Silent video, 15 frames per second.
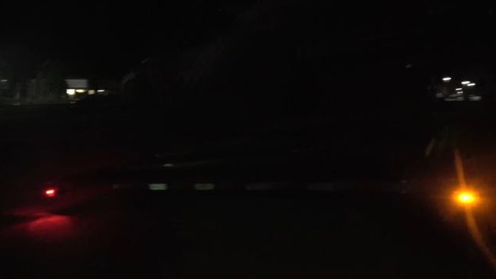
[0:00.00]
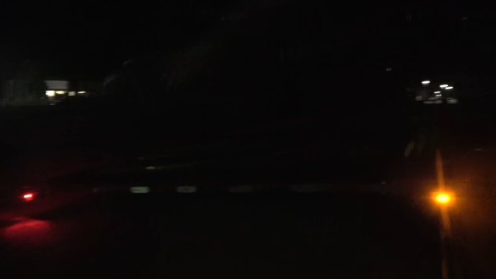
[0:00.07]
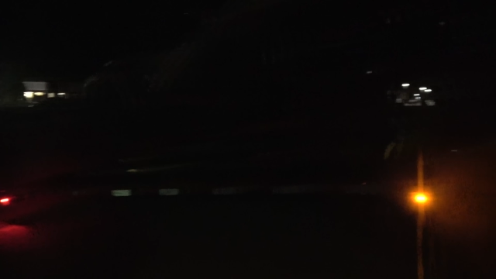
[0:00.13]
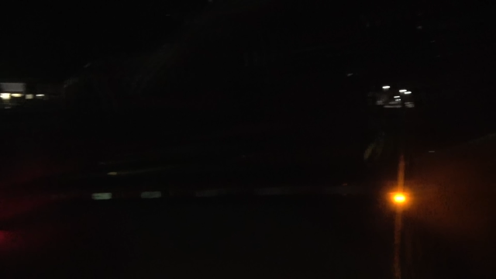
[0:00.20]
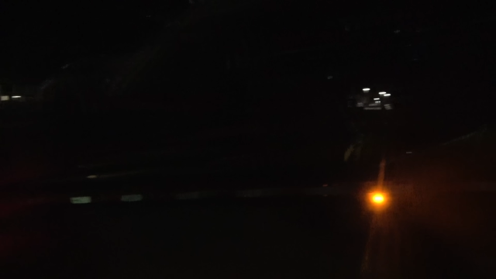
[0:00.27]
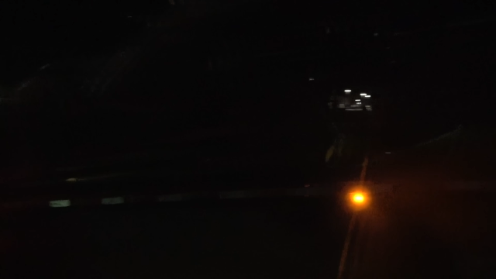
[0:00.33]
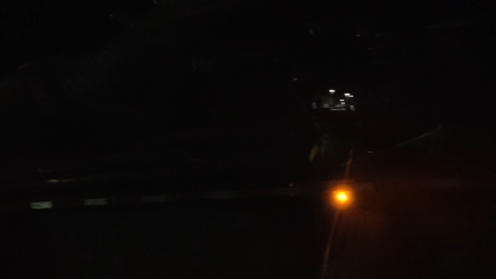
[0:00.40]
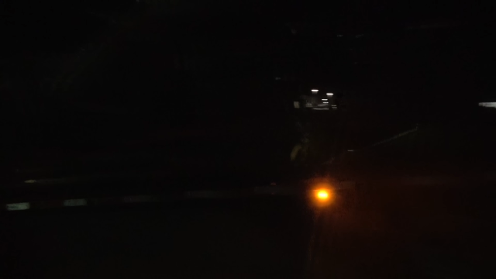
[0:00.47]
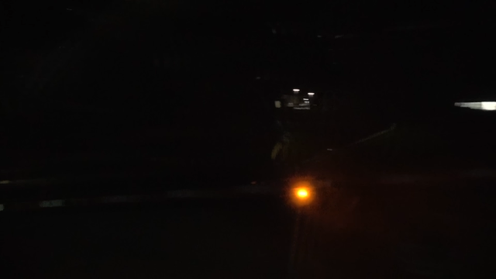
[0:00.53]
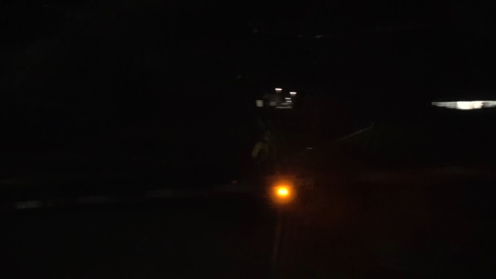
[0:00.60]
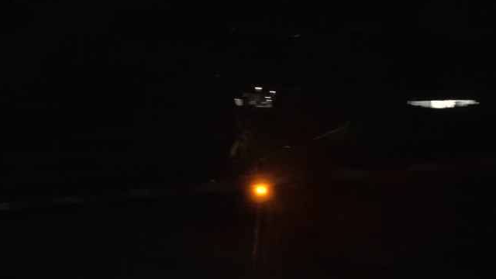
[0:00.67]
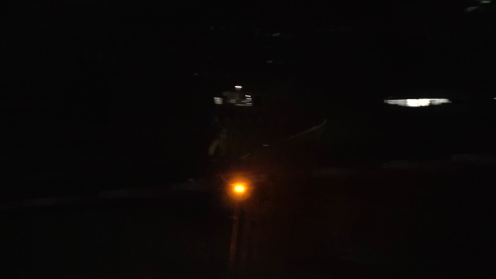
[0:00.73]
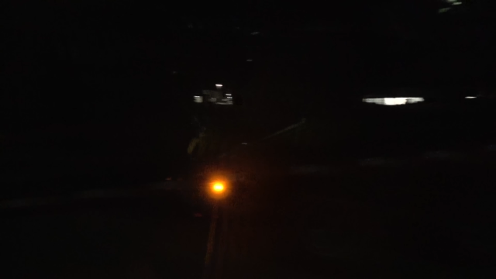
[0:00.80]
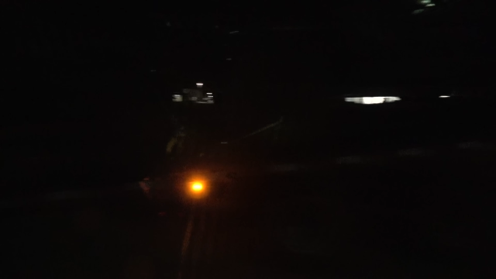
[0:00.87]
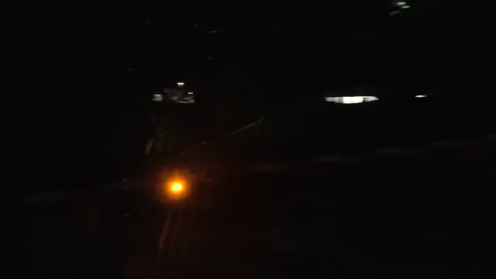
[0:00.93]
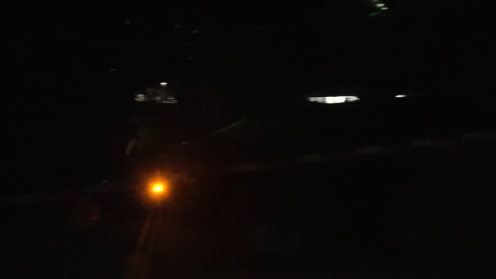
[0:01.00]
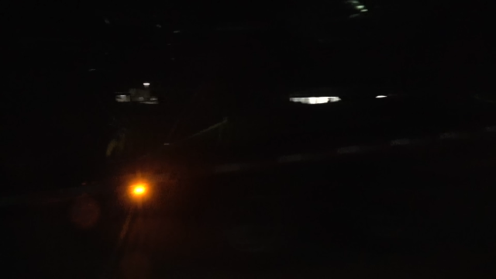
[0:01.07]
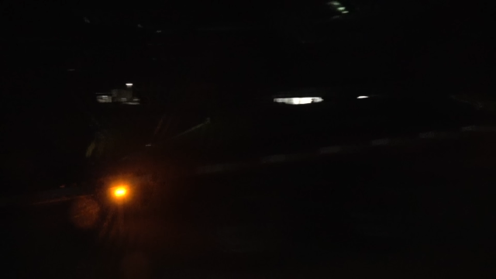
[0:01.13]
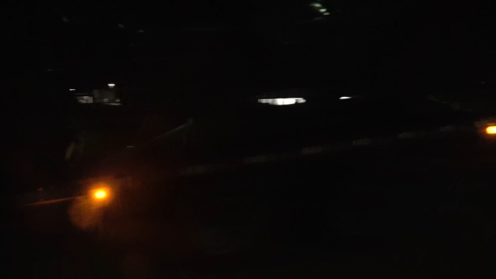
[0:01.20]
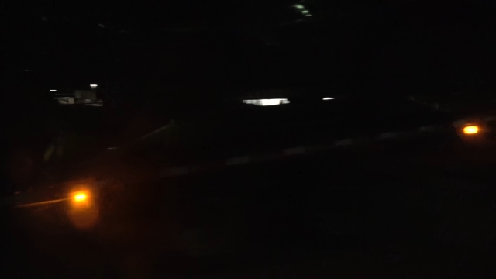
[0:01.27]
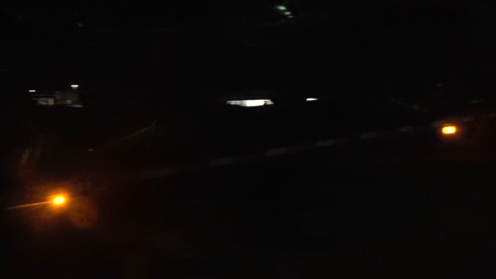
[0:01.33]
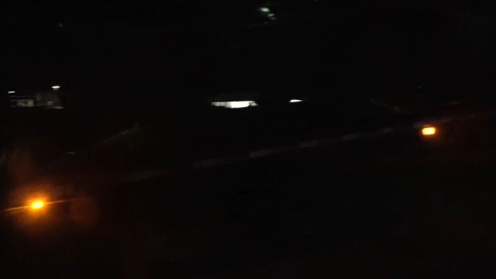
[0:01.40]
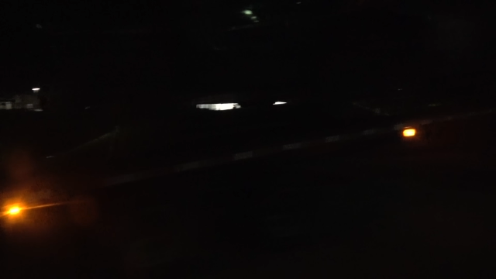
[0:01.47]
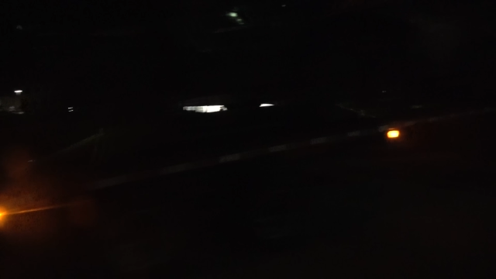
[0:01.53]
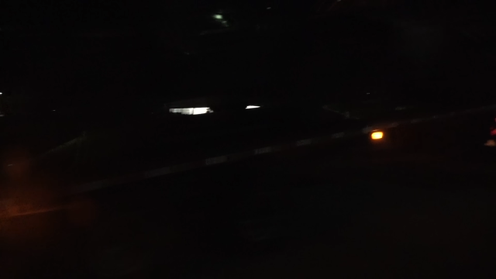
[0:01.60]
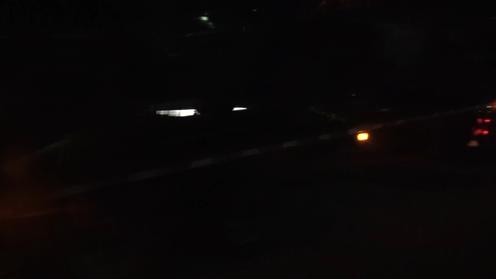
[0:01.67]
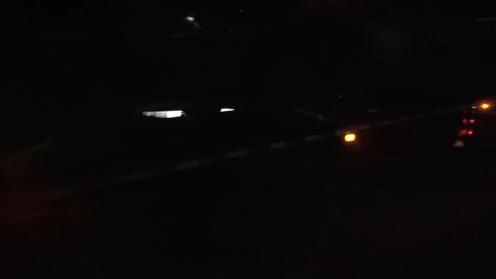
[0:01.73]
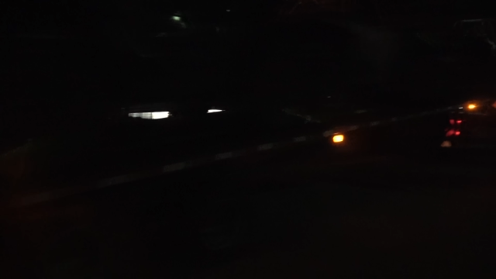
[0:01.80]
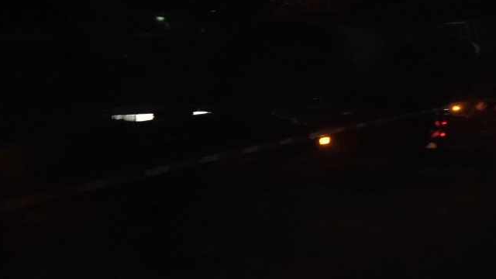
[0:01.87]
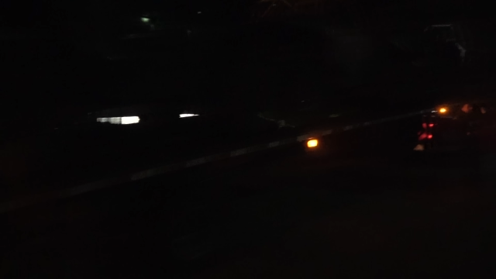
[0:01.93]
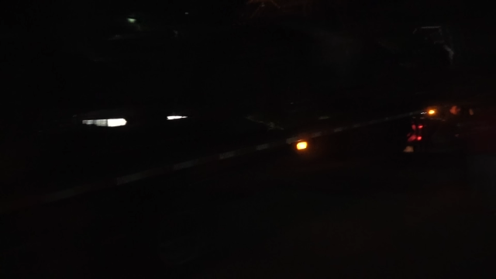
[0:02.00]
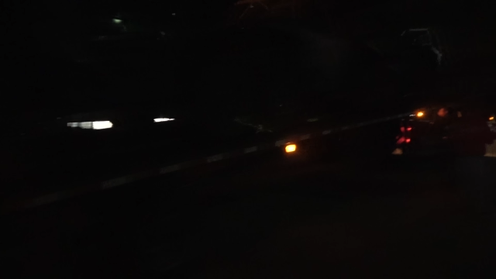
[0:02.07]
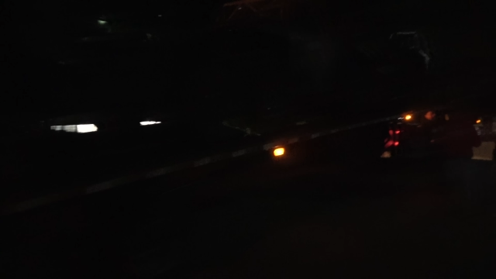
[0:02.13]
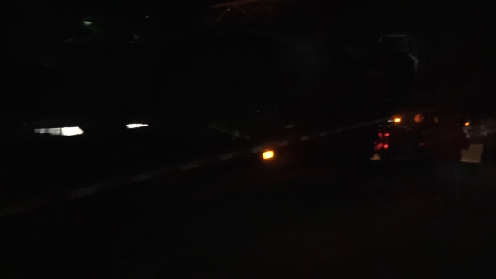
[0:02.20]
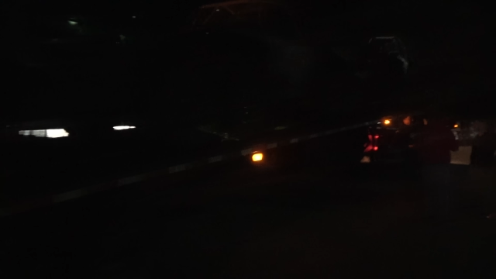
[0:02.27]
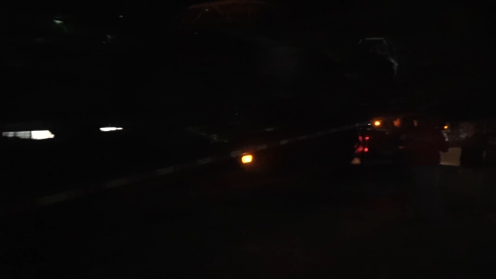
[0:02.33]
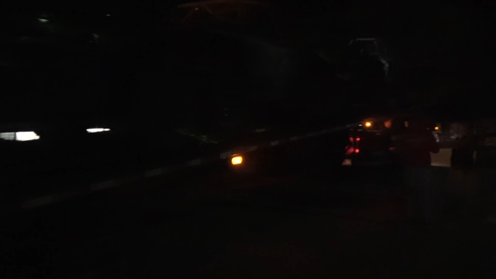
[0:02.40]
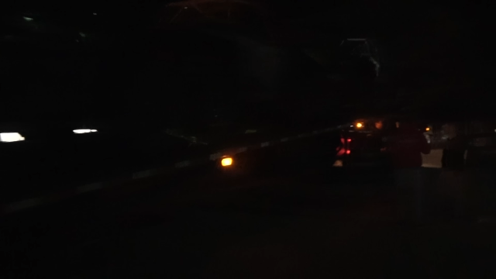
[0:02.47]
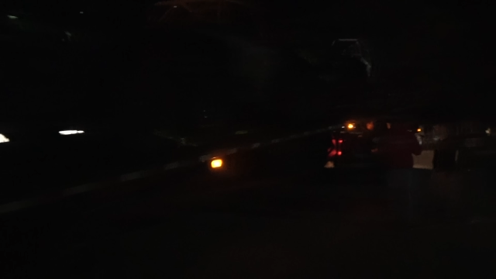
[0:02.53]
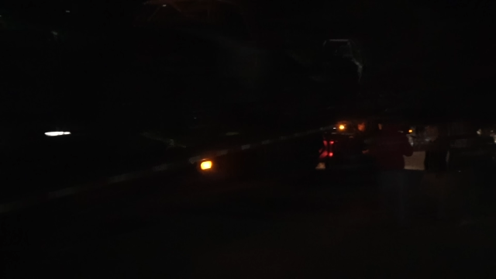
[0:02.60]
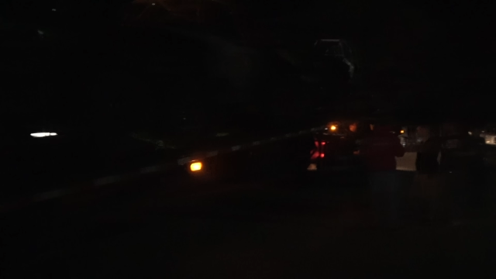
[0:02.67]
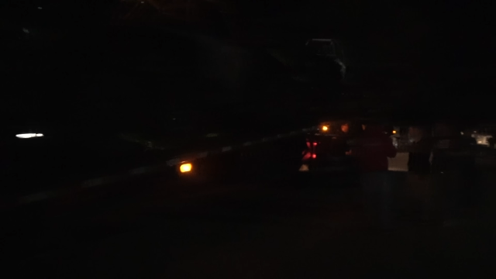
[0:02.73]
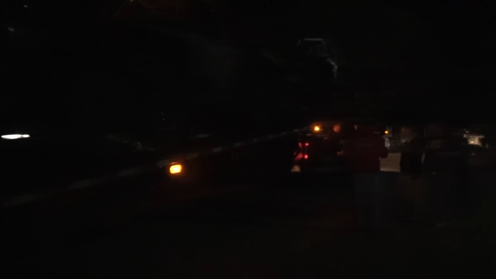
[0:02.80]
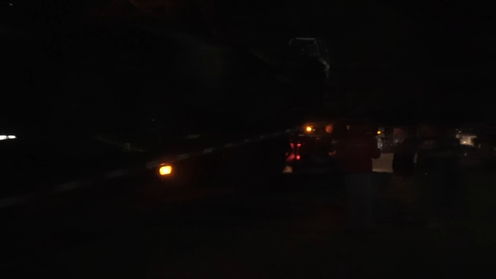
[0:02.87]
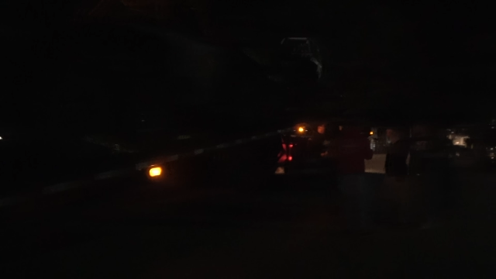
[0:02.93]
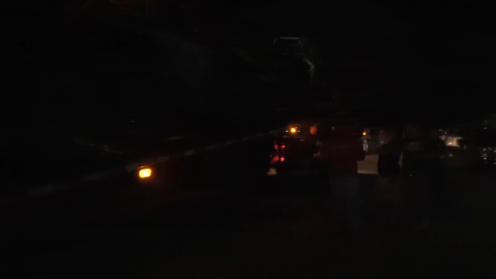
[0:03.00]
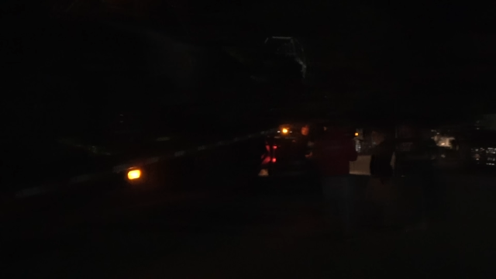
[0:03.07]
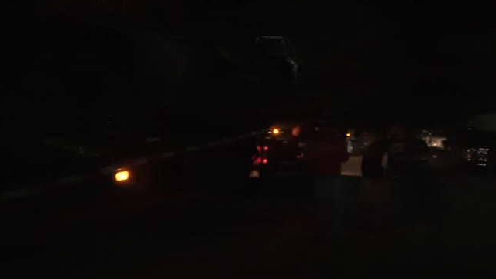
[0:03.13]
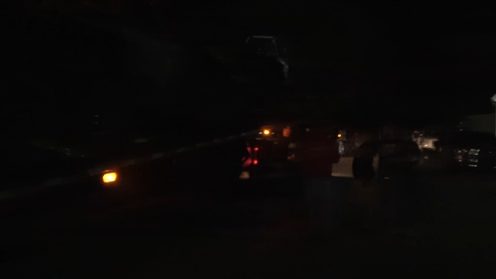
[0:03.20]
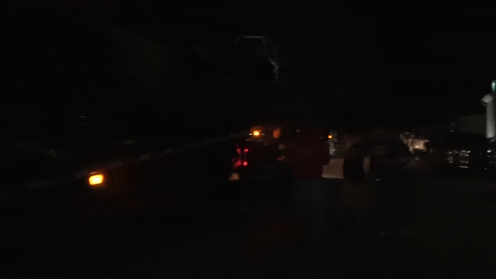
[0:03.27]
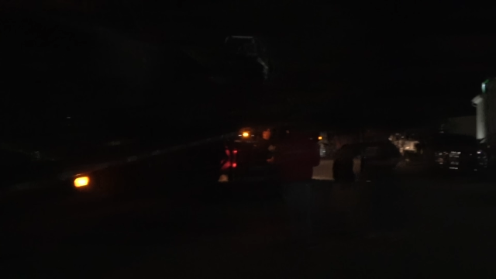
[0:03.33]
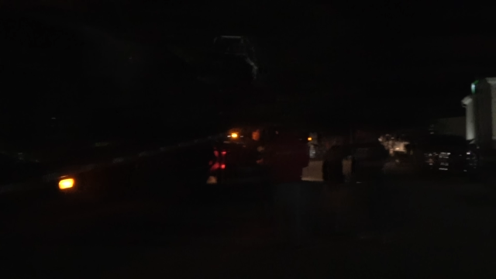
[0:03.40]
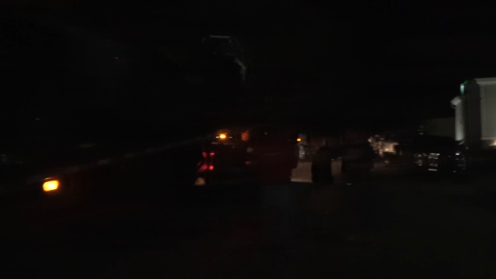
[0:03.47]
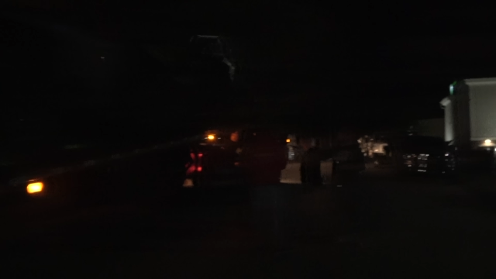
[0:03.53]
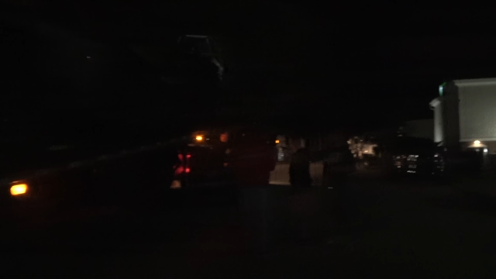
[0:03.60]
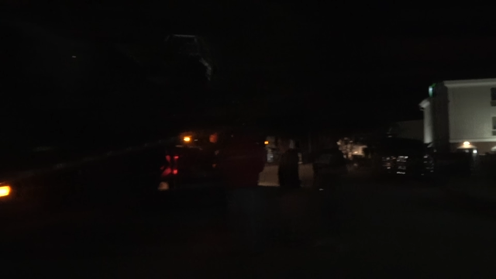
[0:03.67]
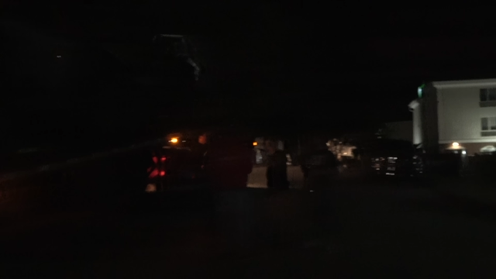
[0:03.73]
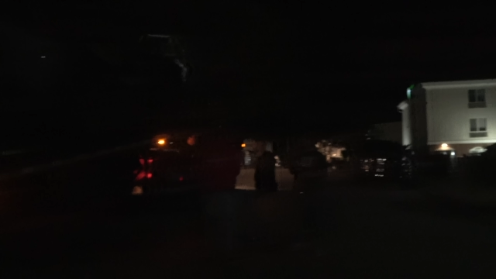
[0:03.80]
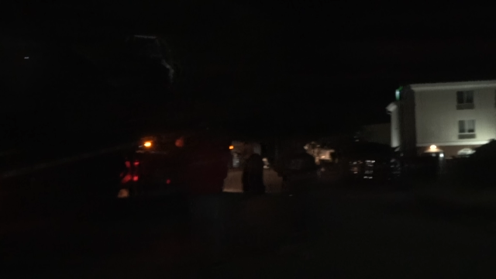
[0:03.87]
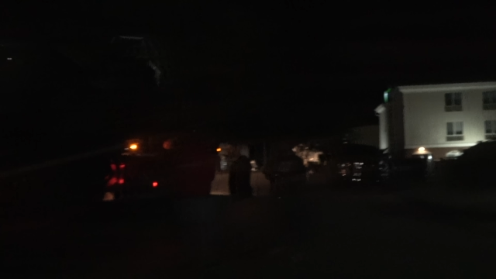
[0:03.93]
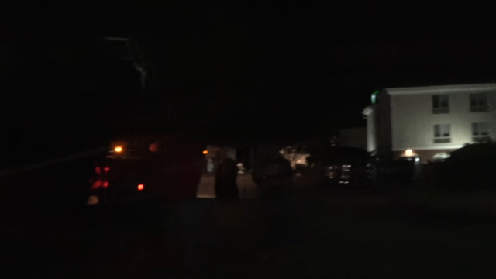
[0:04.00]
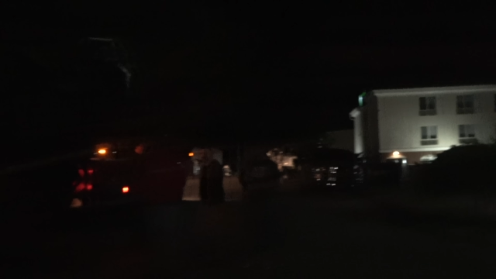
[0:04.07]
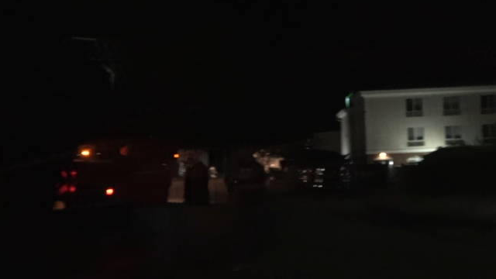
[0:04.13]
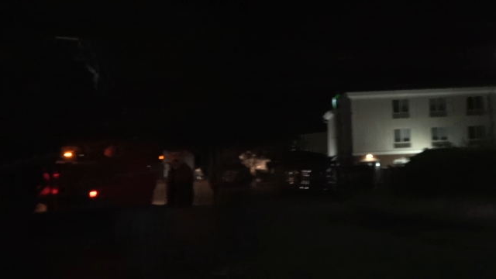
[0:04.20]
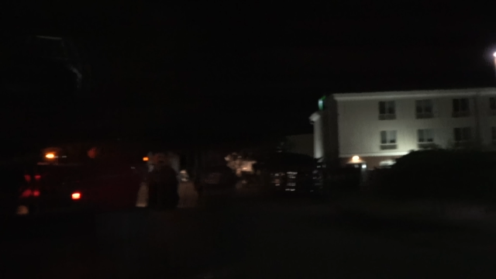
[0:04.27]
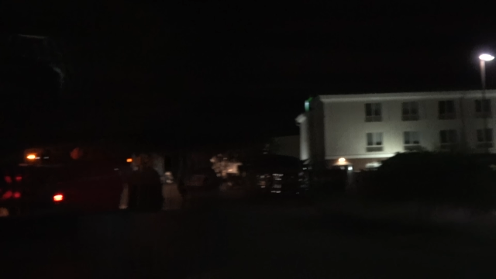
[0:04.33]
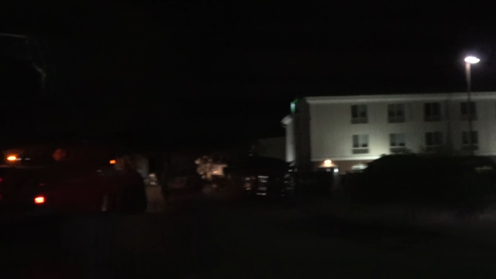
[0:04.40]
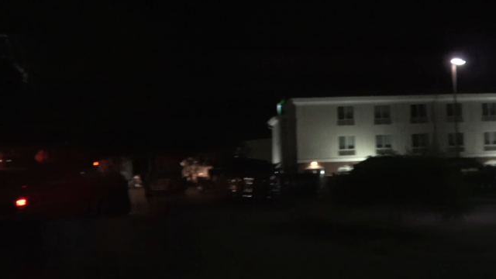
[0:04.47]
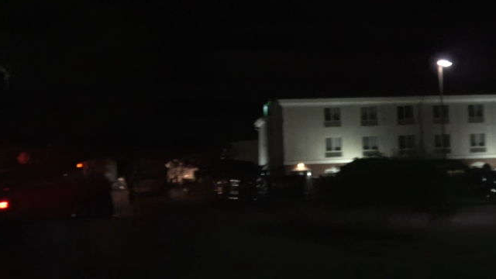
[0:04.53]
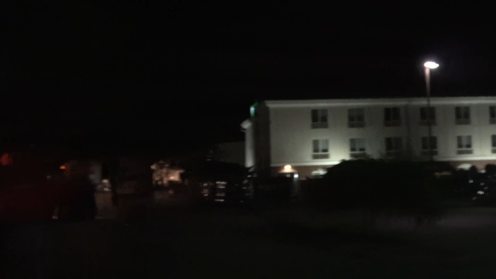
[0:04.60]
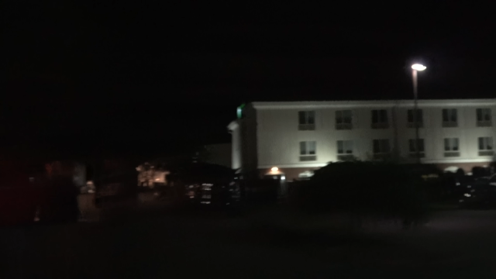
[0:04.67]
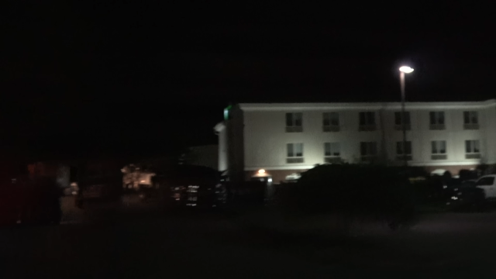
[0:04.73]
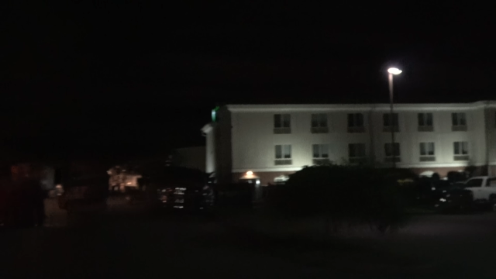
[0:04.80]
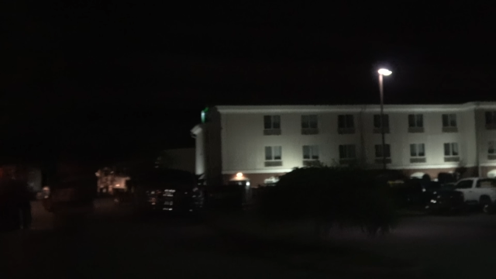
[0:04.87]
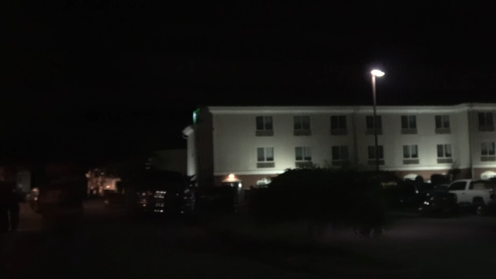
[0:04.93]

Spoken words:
No face is visible, so there are no lips to read.